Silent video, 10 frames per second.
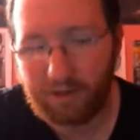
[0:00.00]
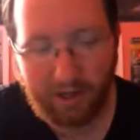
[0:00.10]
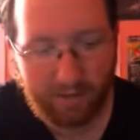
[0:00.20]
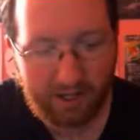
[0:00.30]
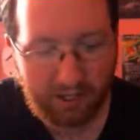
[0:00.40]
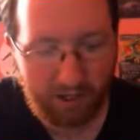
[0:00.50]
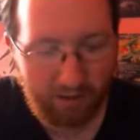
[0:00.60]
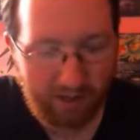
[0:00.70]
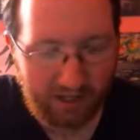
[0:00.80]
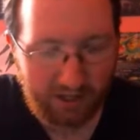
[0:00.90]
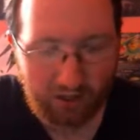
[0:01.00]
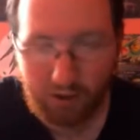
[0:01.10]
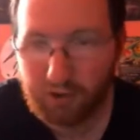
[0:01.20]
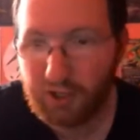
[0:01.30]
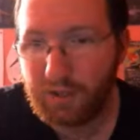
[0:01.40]
getting ready to go into
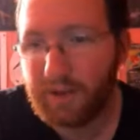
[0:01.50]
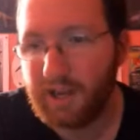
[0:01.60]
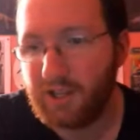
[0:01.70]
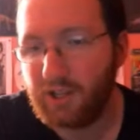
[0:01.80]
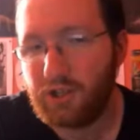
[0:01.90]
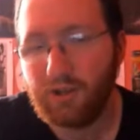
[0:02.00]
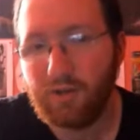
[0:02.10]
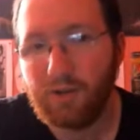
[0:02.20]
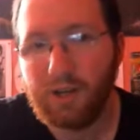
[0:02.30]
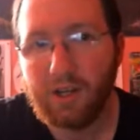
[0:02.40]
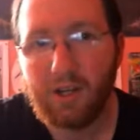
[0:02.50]
Ultra Space to